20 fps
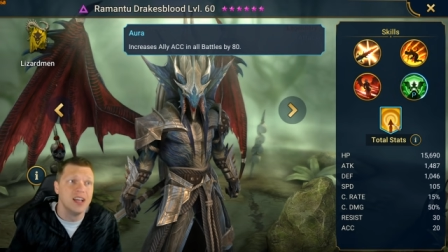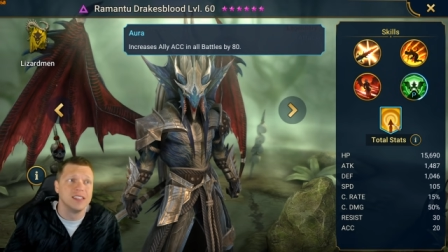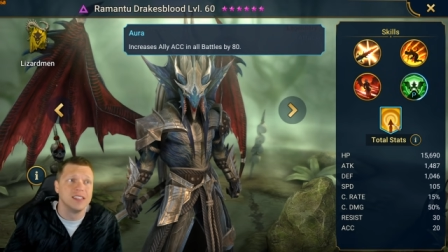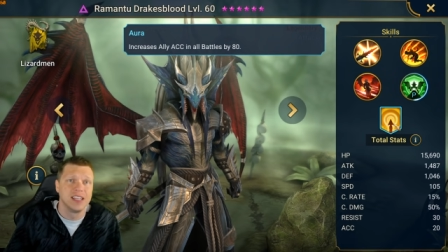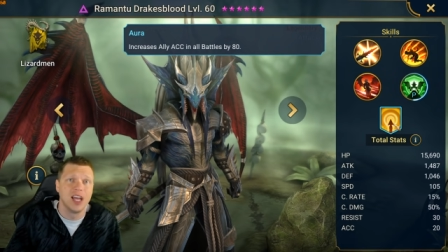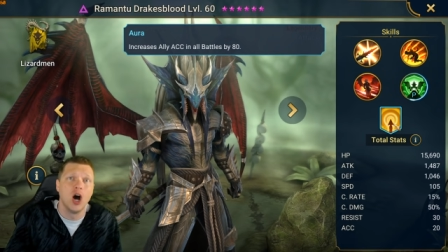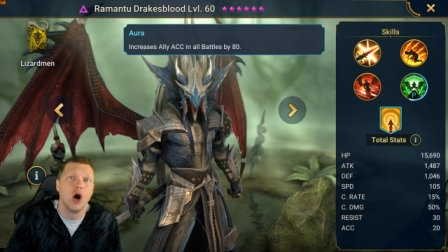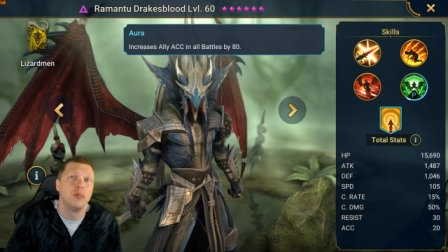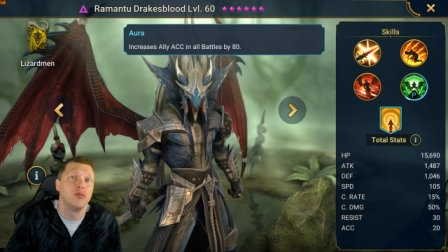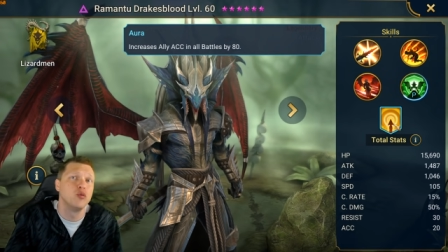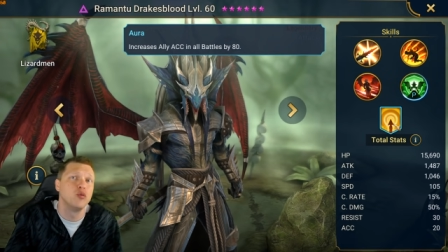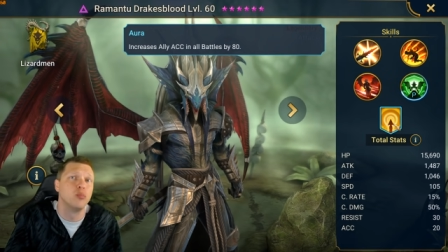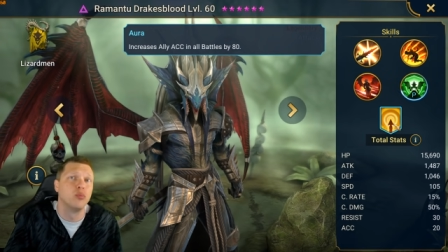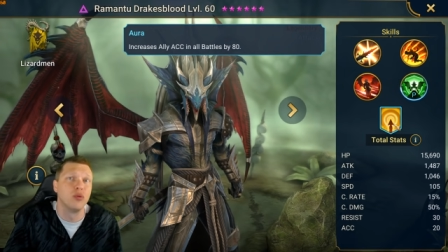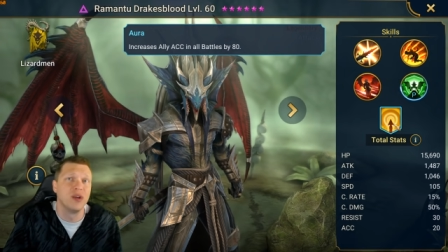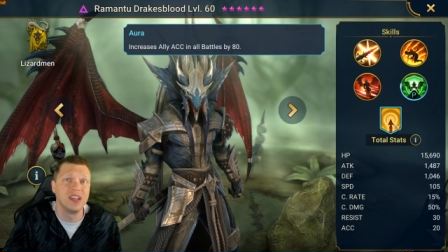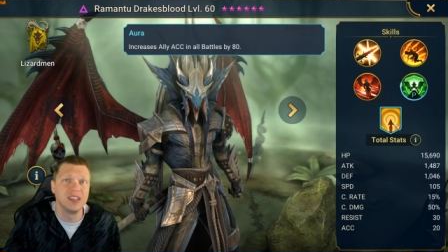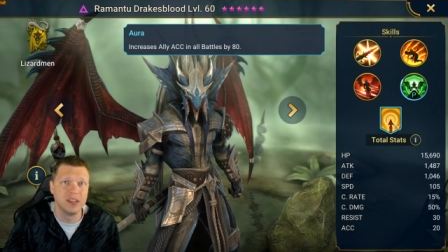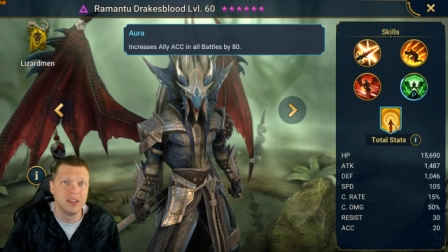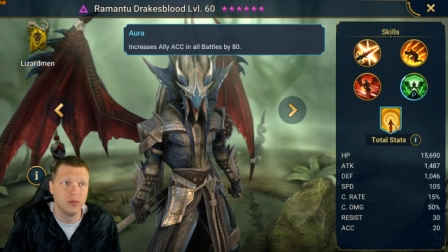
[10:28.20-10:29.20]
to help you
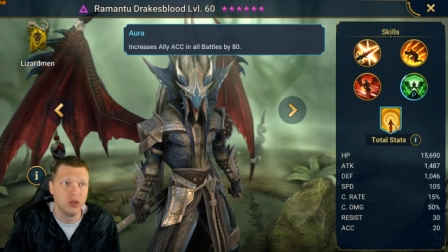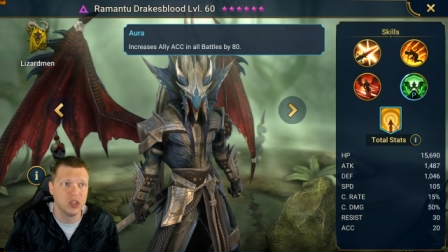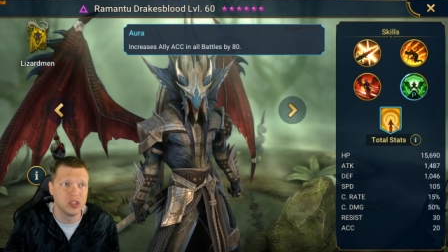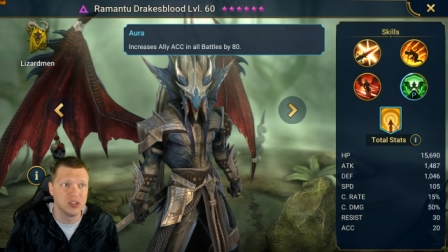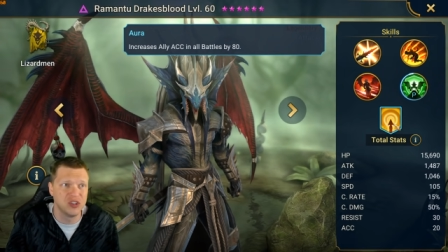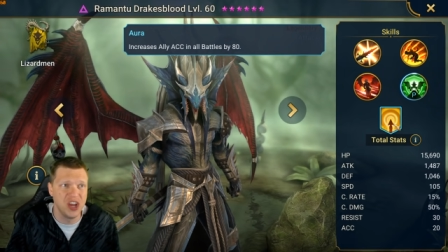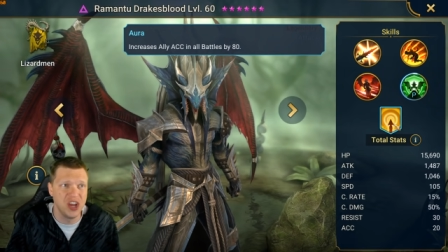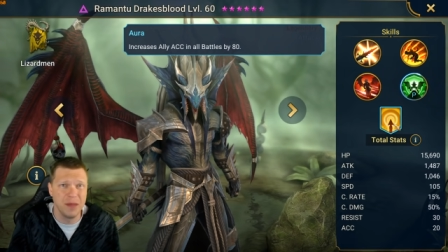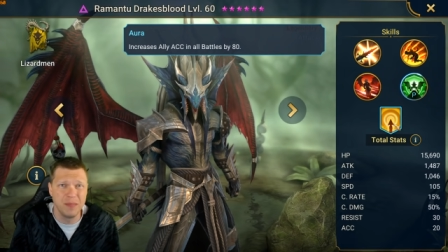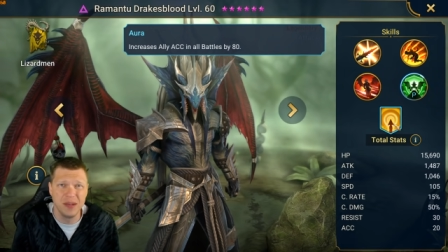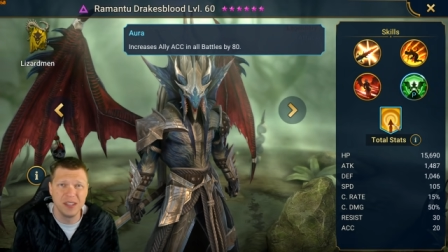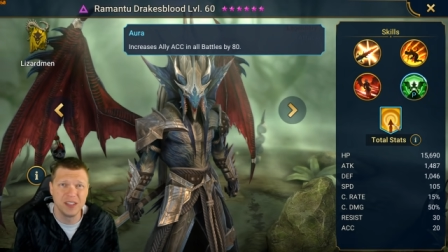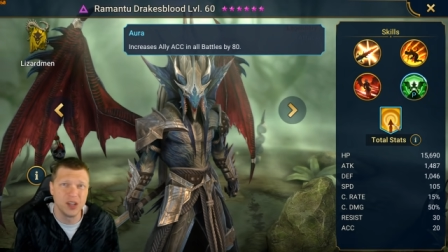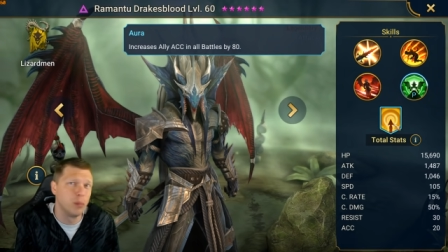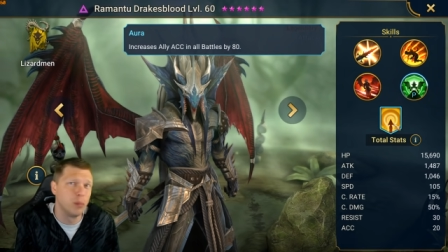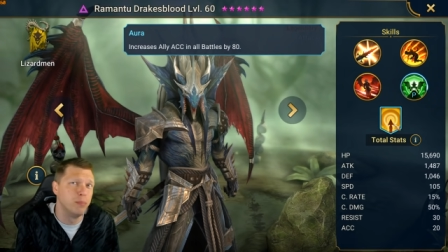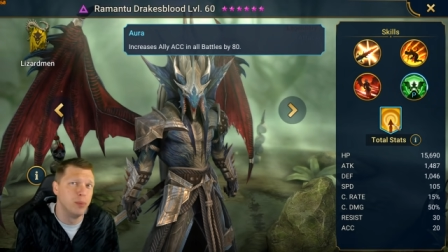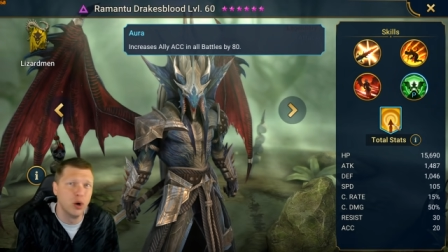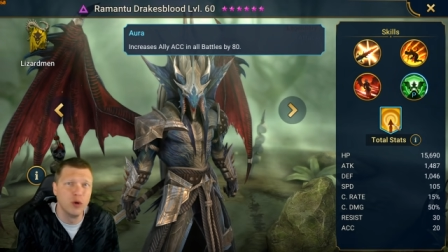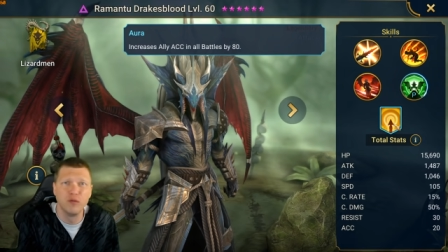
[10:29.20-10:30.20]
bring some of those champions that
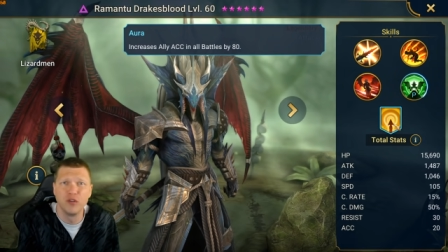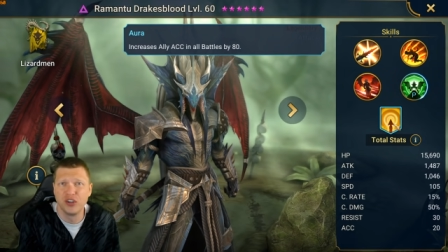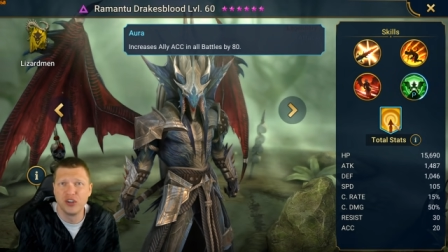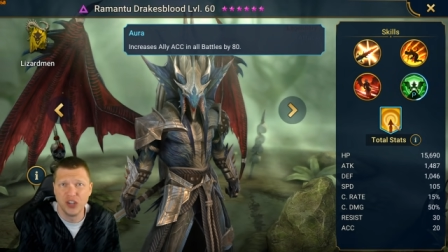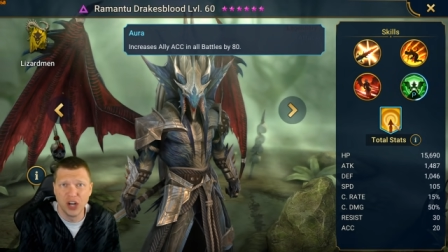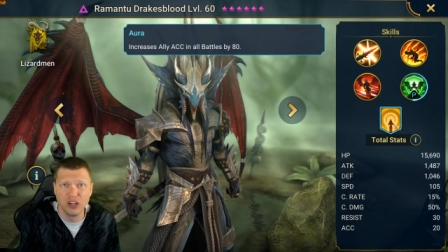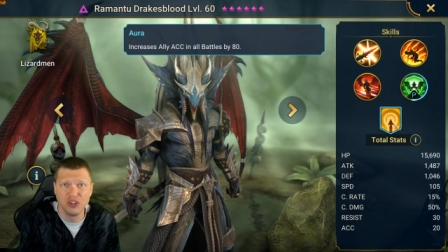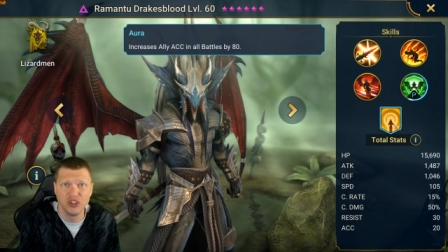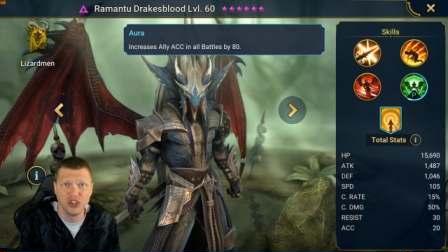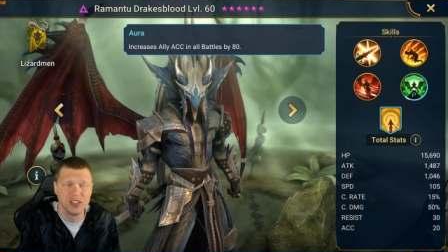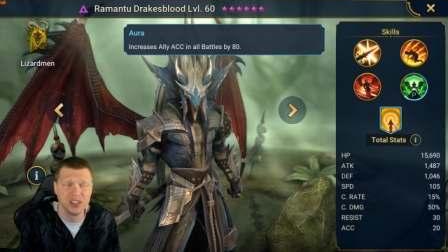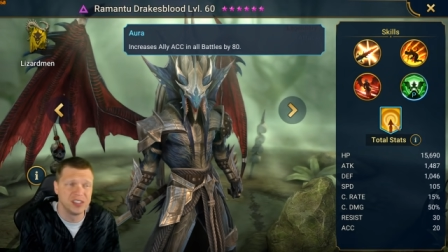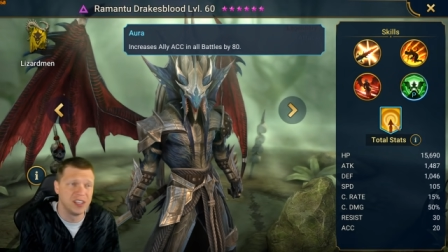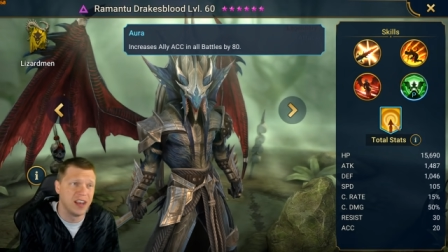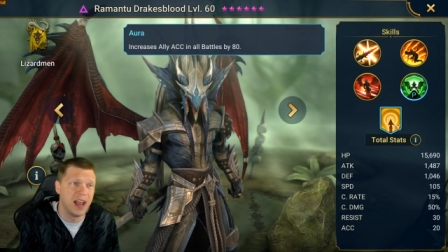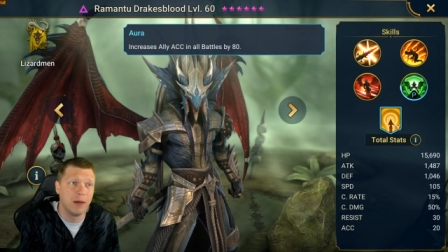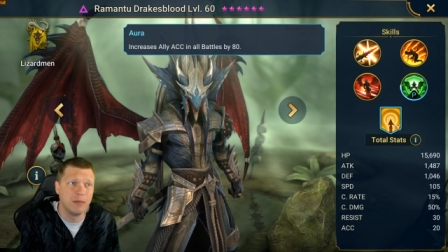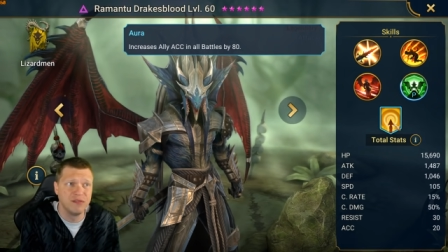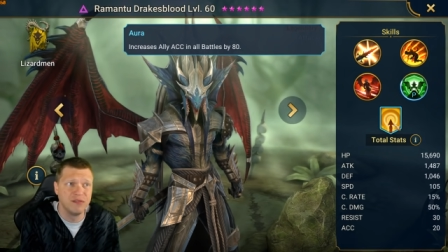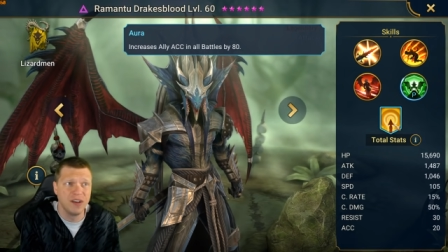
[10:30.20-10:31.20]
are built for dungeons to
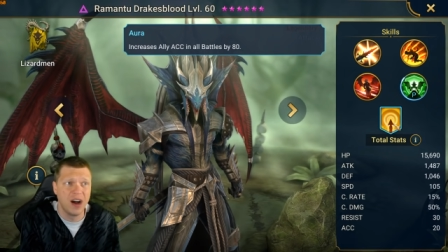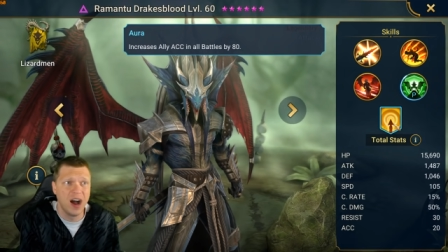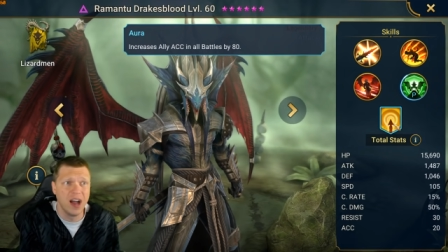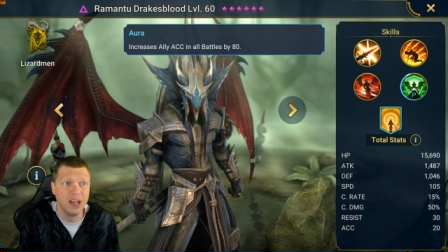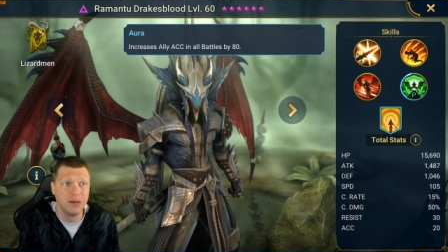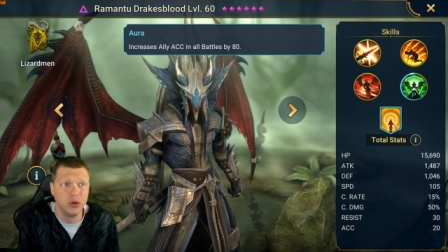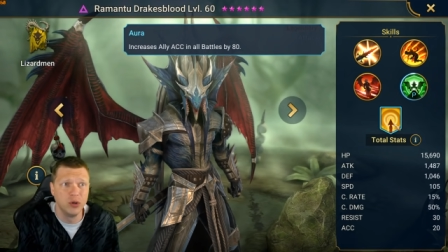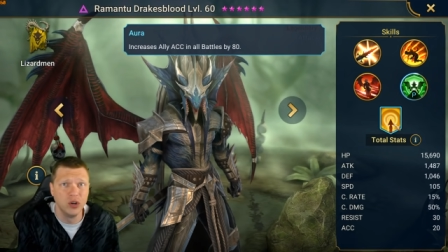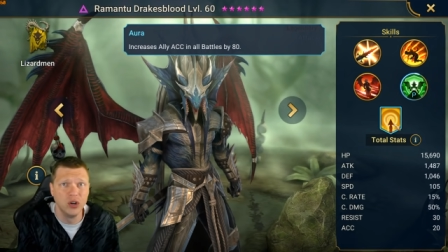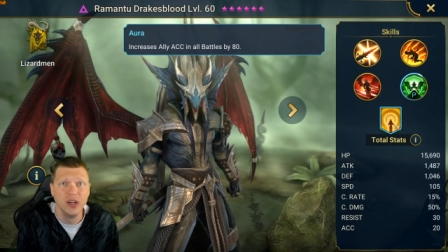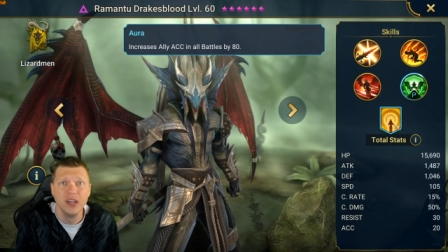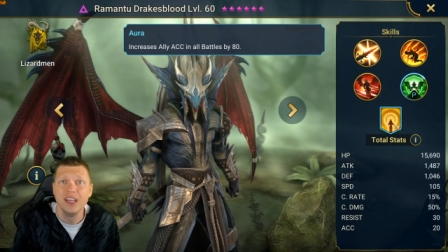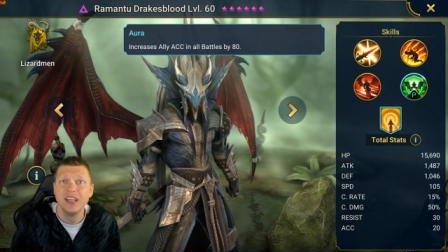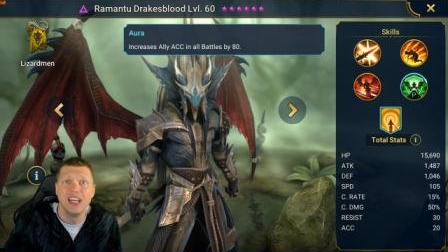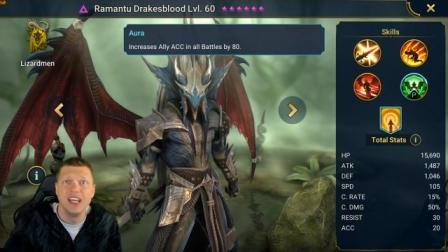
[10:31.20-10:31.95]
now be viable